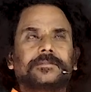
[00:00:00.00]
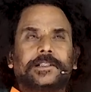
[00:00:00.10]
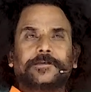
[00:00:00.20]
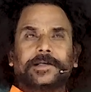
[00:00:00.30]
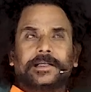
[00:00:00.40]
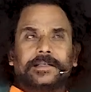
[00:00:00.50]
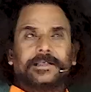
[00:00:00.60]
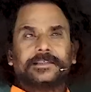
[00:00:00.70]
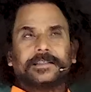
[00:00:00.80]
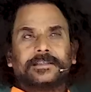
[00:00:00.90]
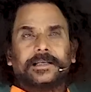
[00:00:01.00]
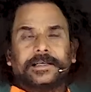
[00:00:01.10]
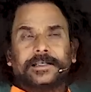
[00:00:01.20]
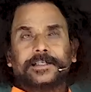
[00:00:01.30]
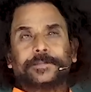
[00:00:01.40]
If India is just a
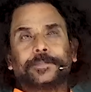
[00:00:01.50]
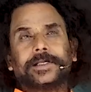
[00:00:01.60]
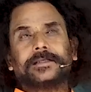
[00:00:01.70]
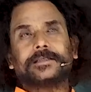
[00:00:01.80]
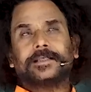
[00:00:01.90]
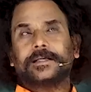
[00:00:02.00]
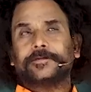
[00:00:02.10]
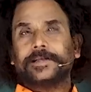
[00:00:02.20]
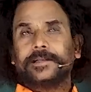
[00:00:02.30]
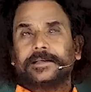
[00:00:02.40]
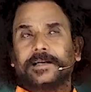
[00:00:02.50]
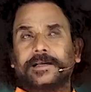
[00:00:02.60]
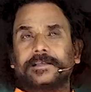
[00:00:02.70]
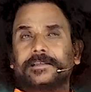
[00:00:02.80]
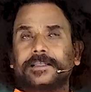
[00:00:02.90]
leading place, here we
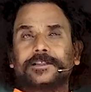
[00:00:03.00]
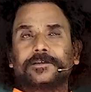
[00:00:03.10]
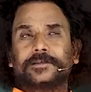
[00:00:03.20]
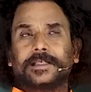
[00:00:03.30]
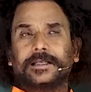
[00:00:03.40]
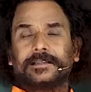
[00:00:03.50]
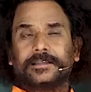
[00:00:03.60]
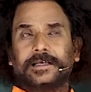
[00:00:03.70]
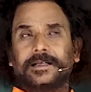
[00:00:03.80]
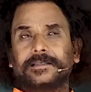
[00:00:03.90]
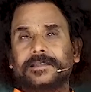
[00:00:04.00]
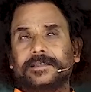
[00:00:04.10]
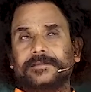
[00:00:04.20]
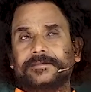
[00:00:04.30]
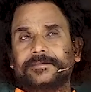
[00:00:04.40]
realize there is no
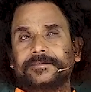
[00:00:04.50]
election.